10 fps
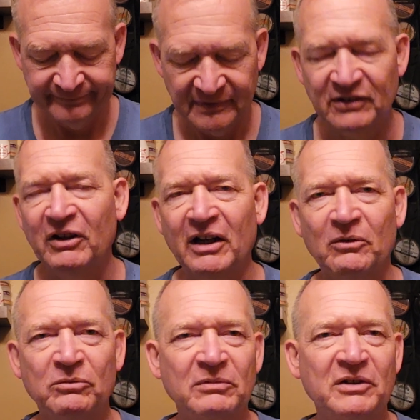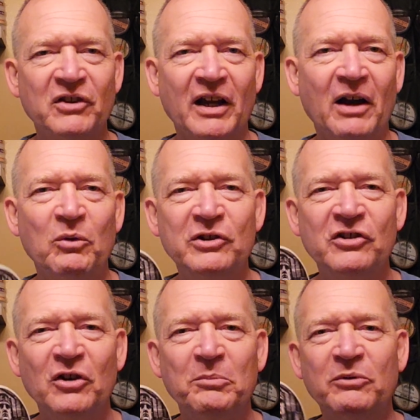It's like I wish
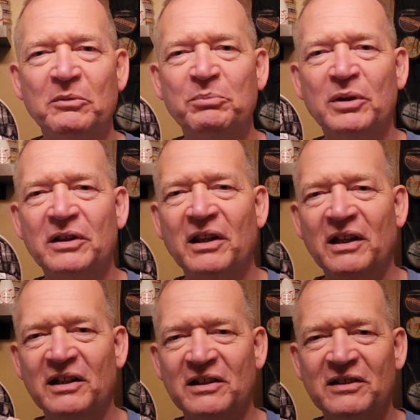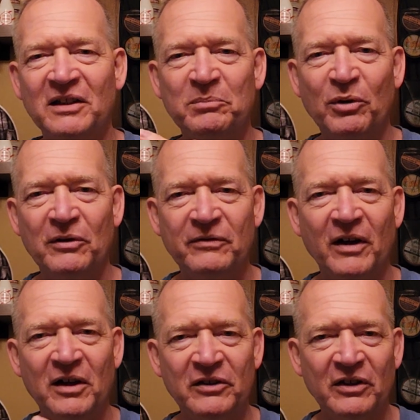soaps would put the scent
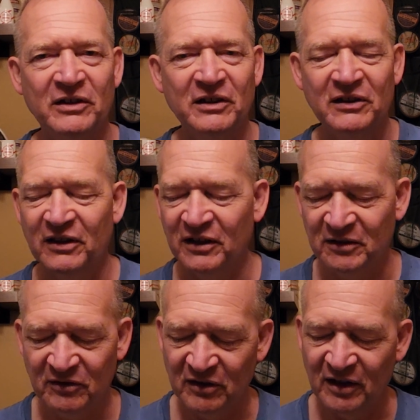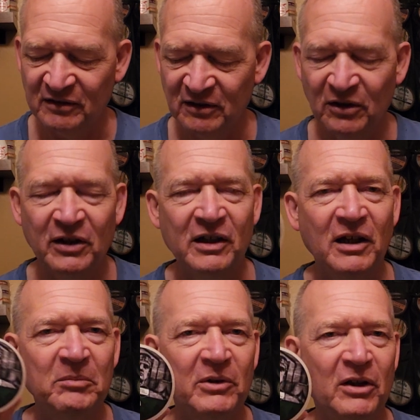profiles on the thing. It's like you look it
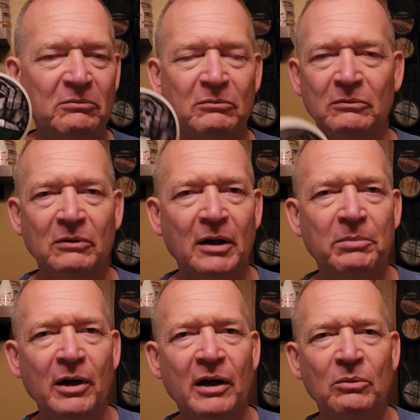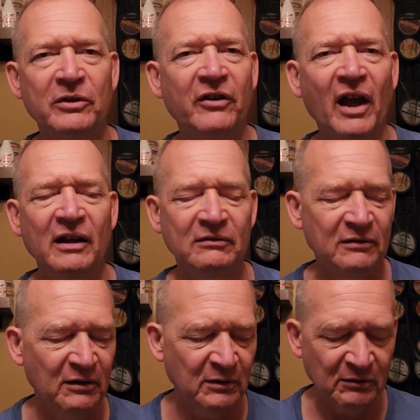up and it's like, Iberia, what's that?
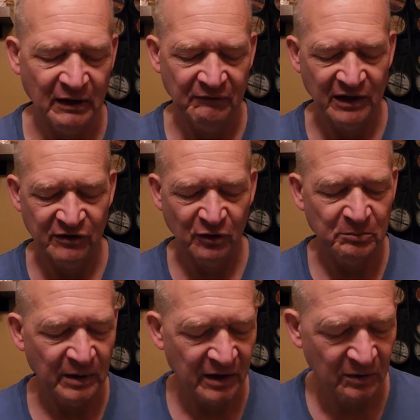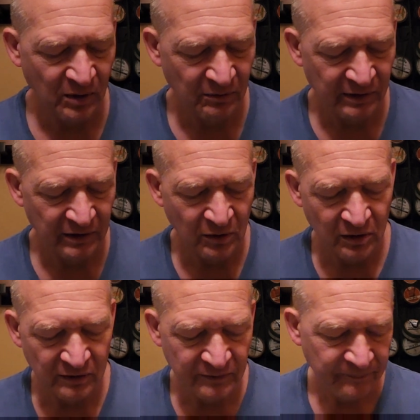We don't have that soap anywhere we know
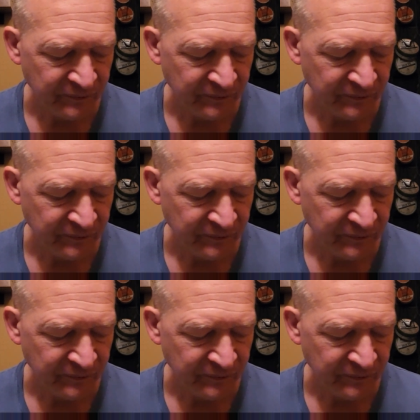of.